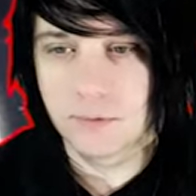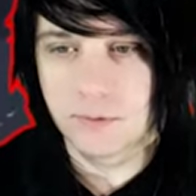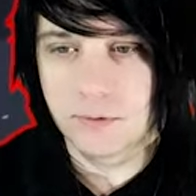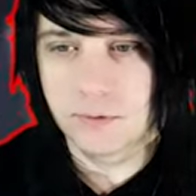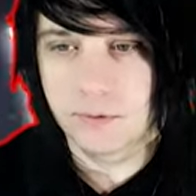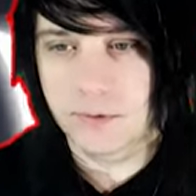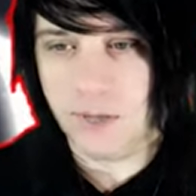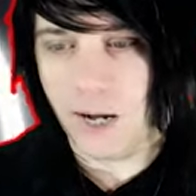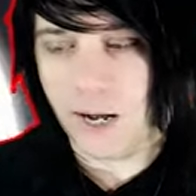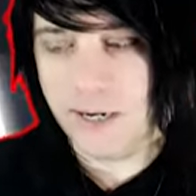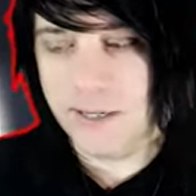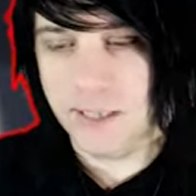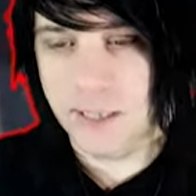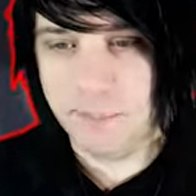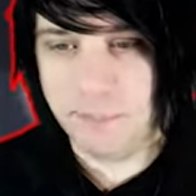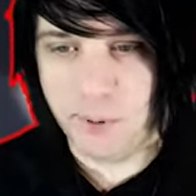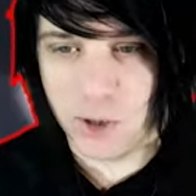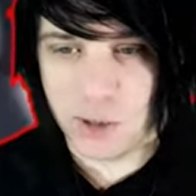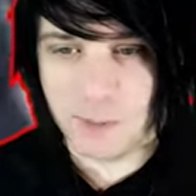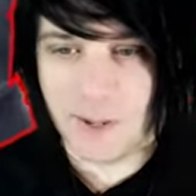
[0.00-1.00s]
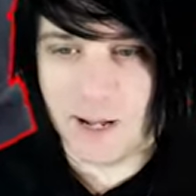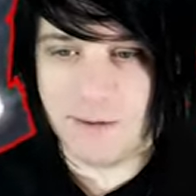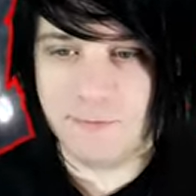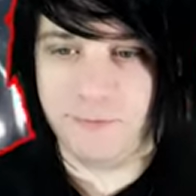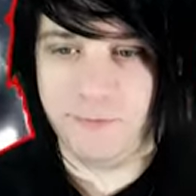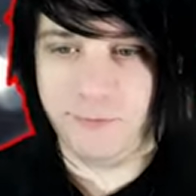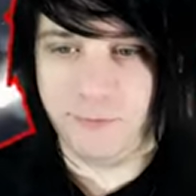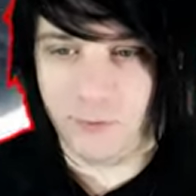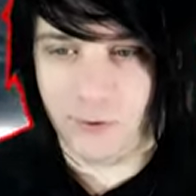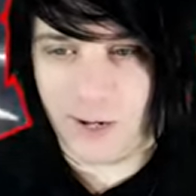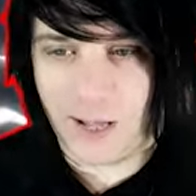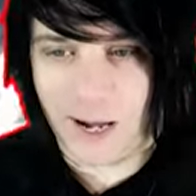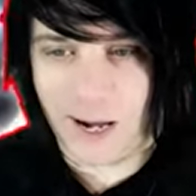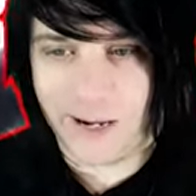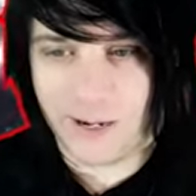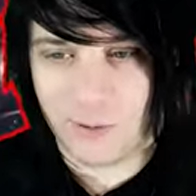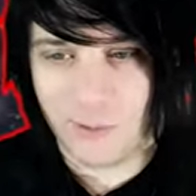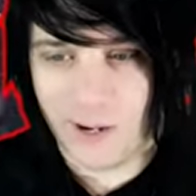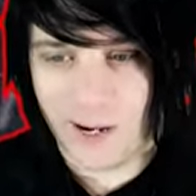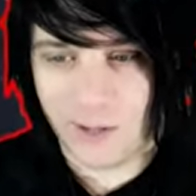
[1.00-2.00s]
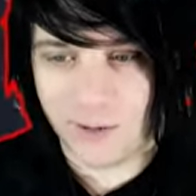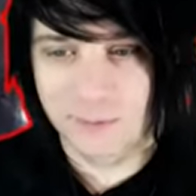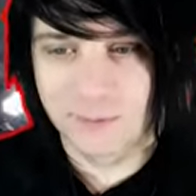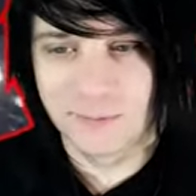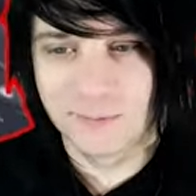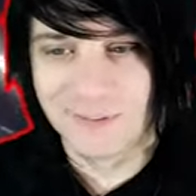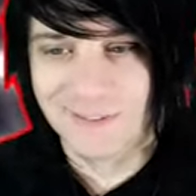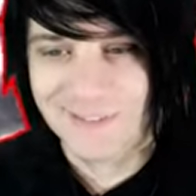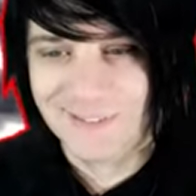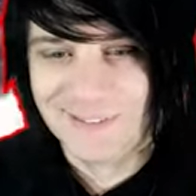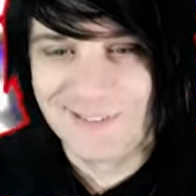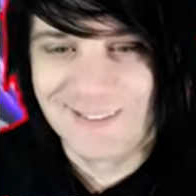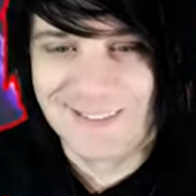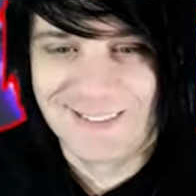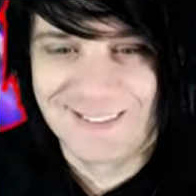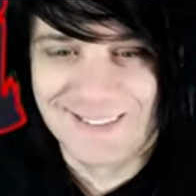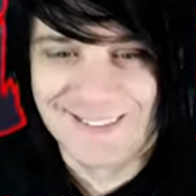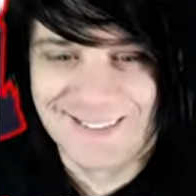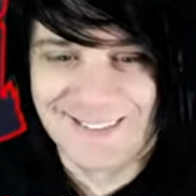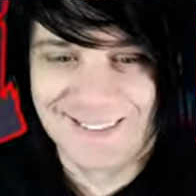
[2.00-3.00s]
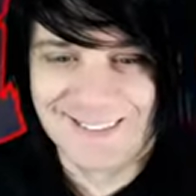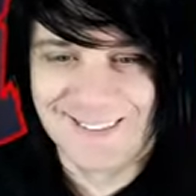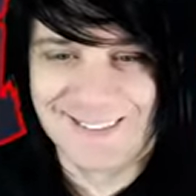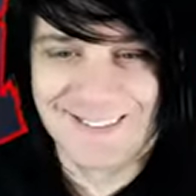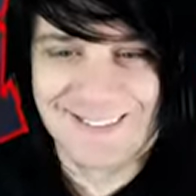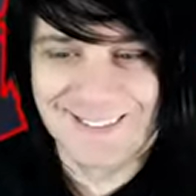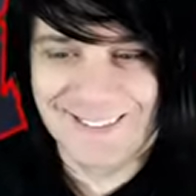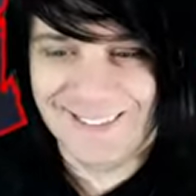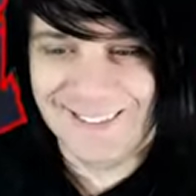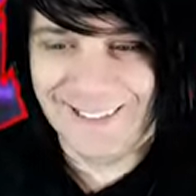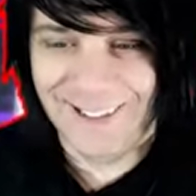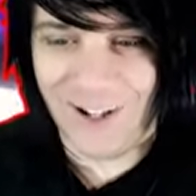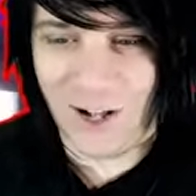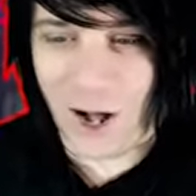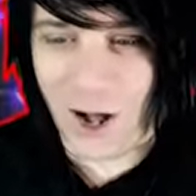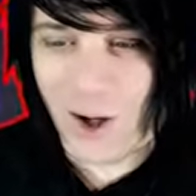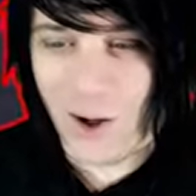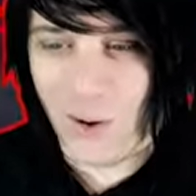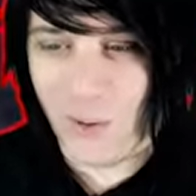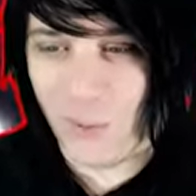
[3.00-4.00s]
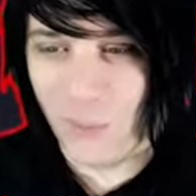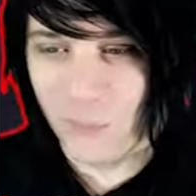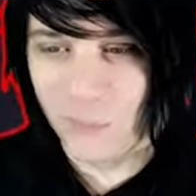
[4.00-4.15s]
Titan Computer Man flying around. Oh!